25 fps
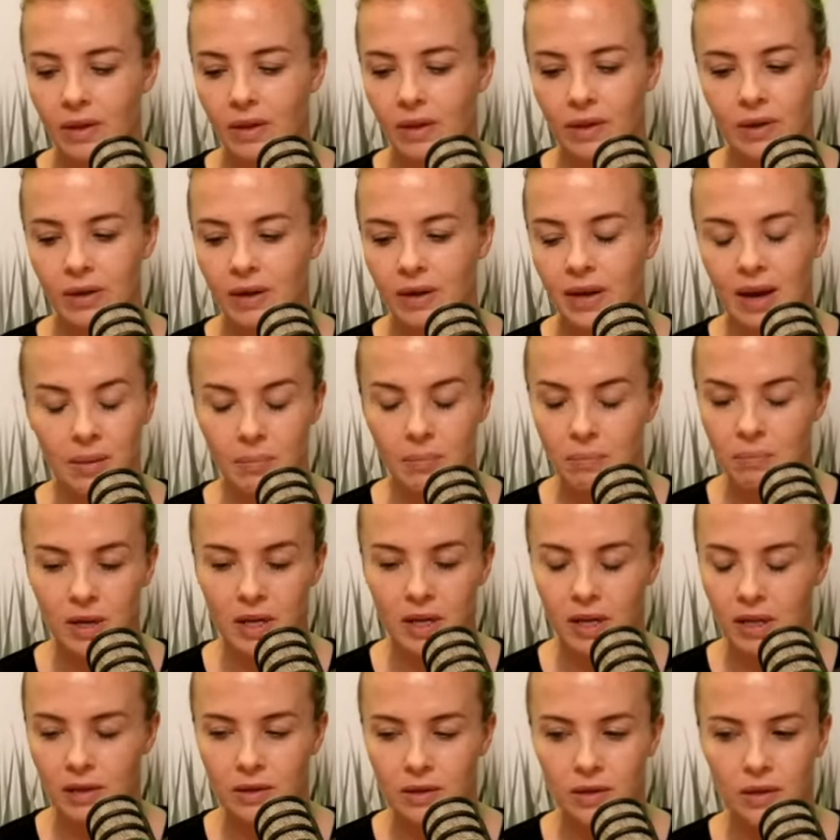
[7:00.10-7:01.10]

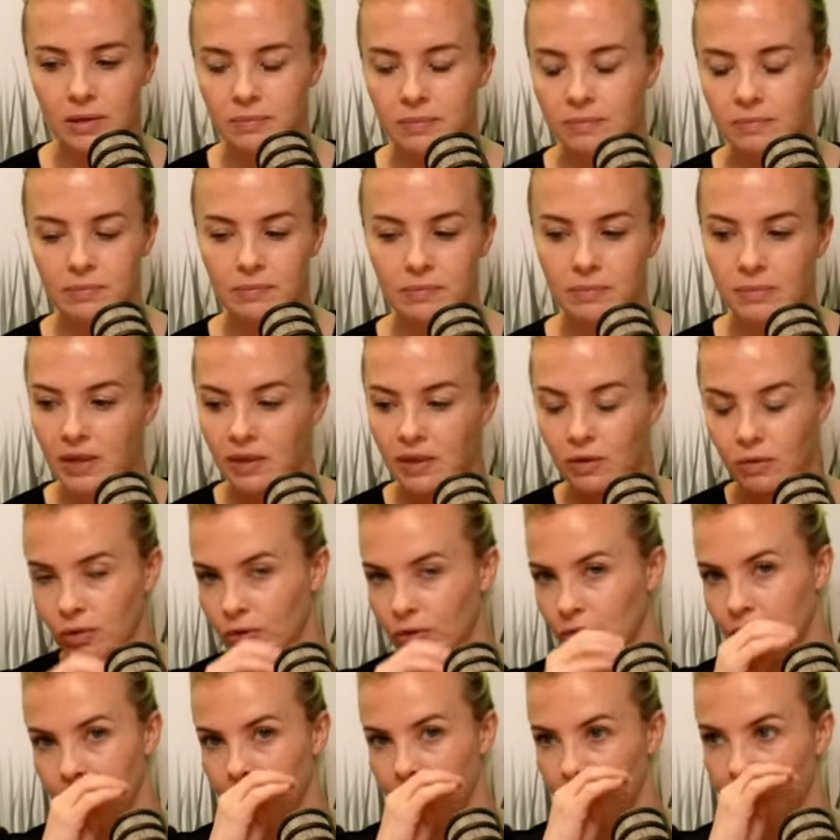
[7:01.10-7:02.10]
thought
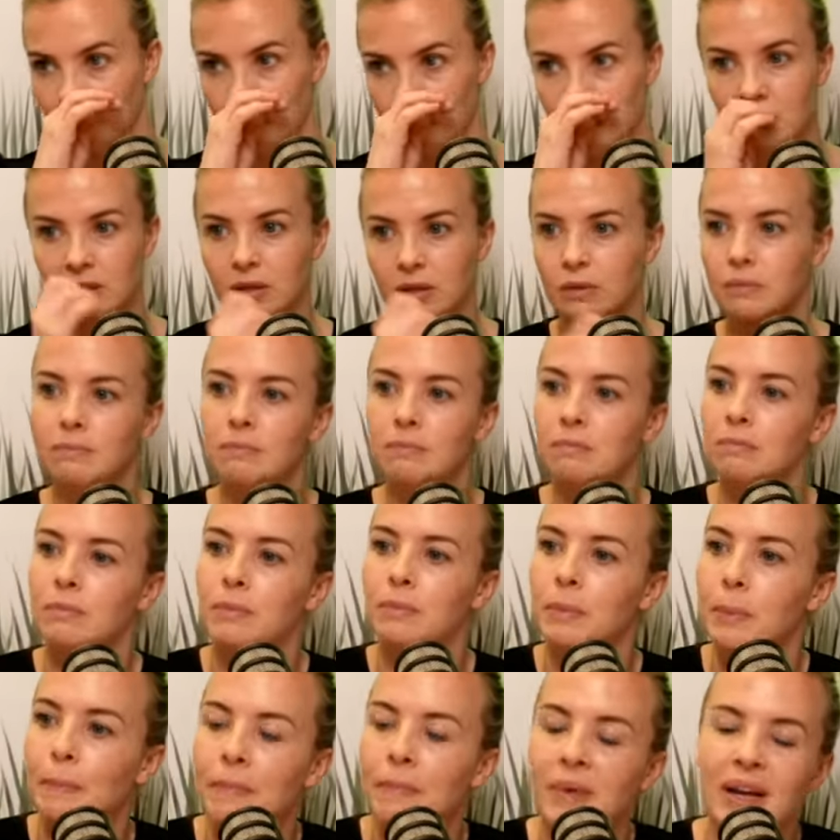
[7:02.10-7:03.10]
Lauren was just
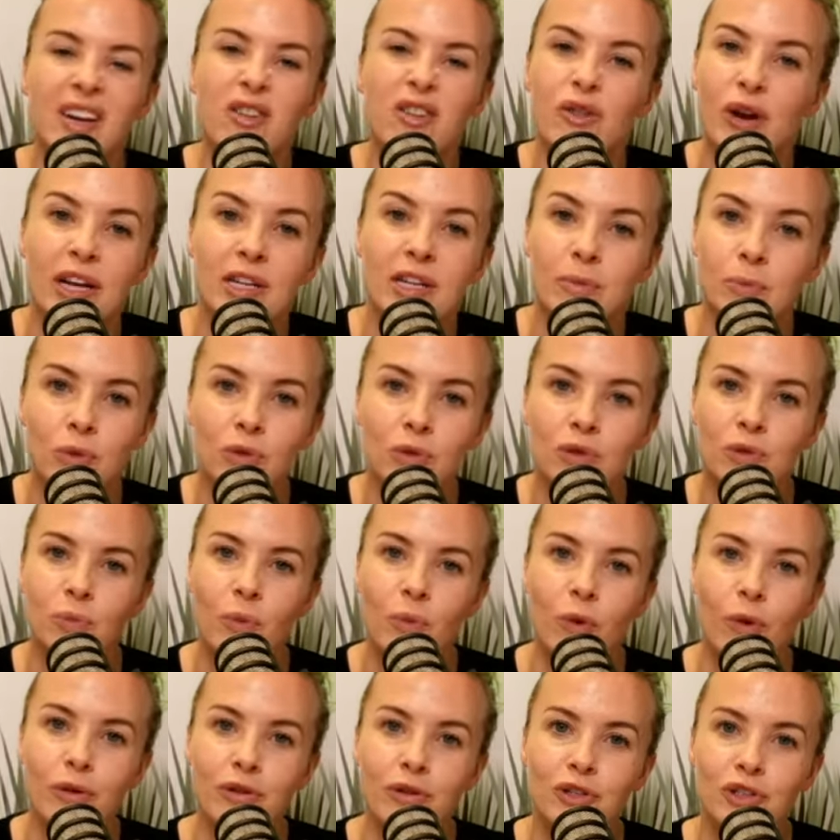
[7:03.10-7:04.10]
incredible to
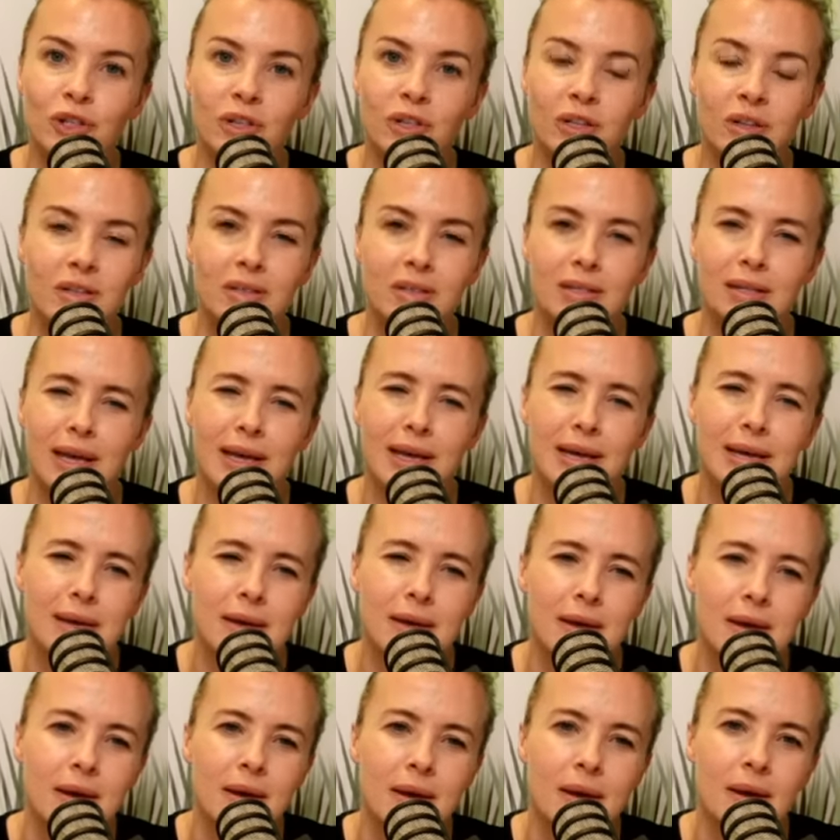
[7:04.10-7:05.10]
watch. It's like
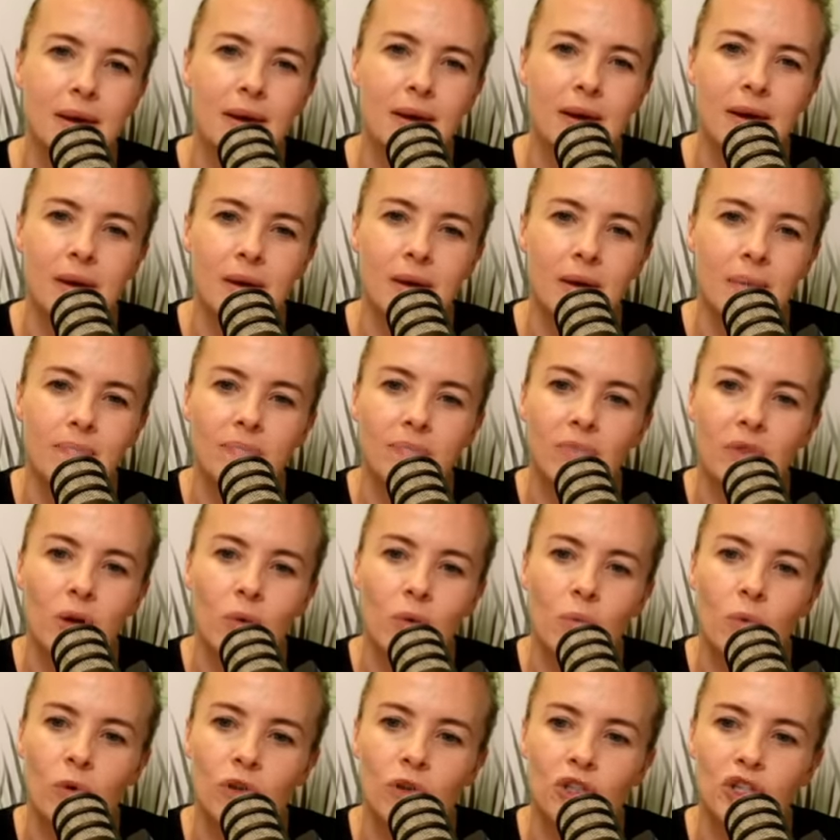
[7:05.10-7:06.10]

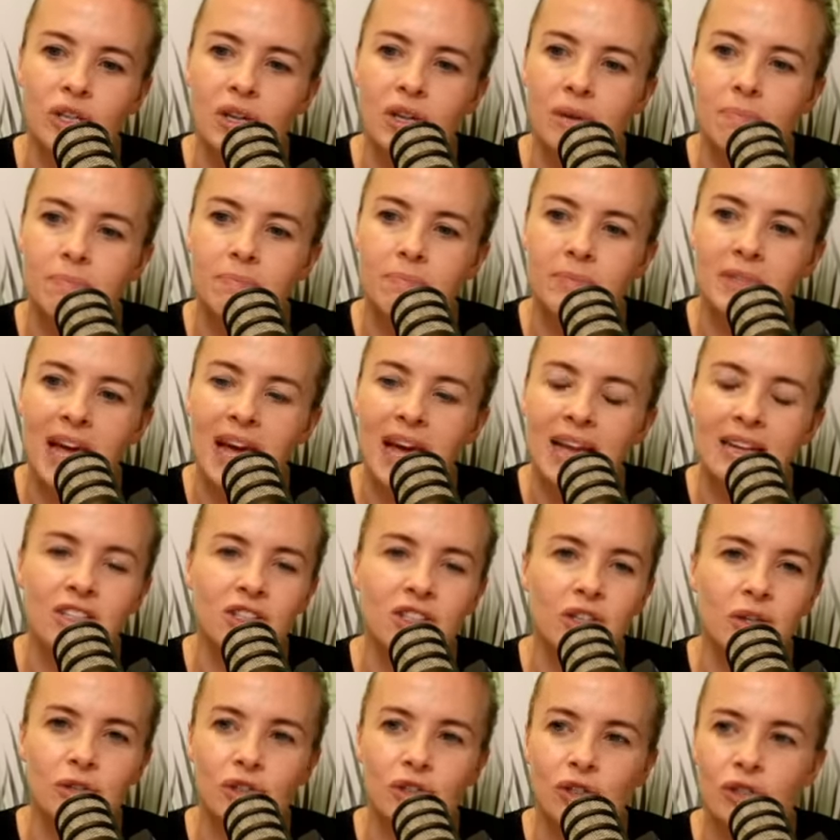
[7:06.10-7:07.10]
watching a
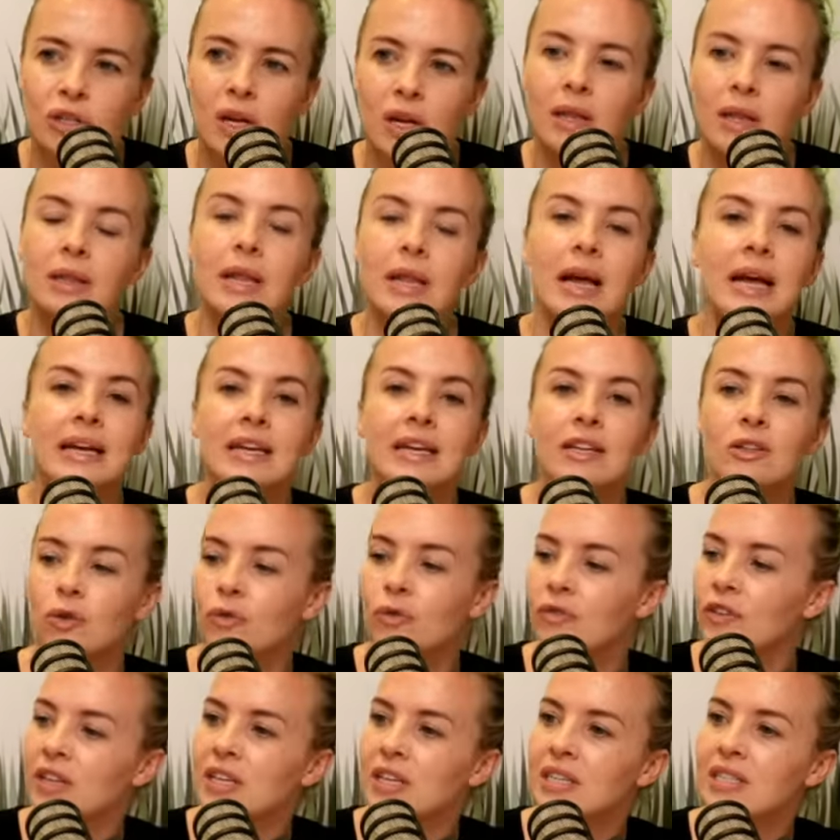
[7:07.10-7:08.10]
dancer just glide
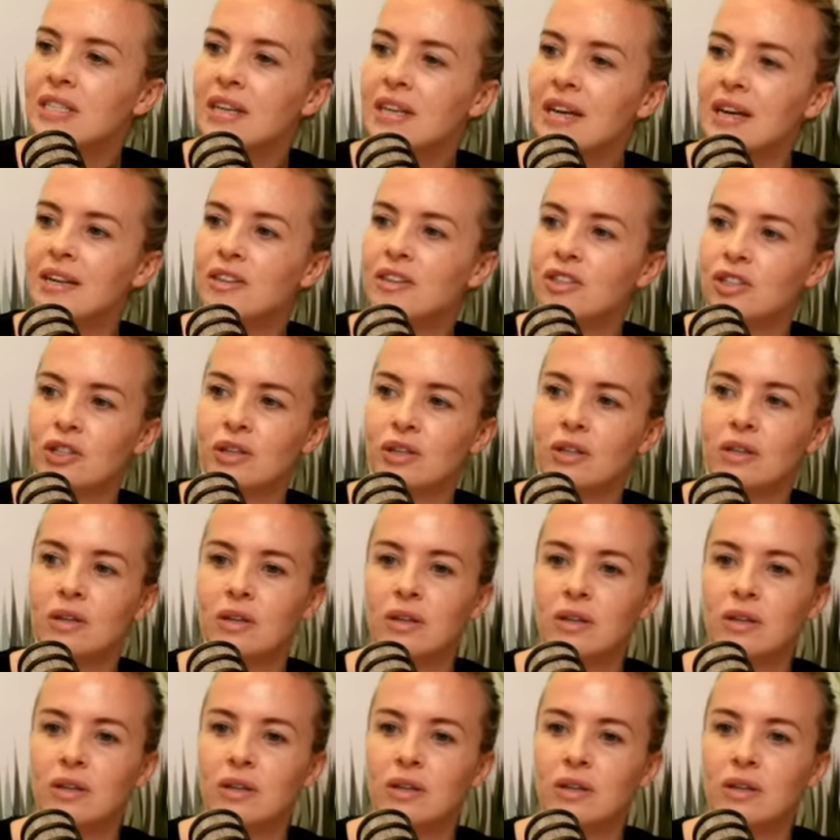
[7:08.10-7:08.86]
over the stage.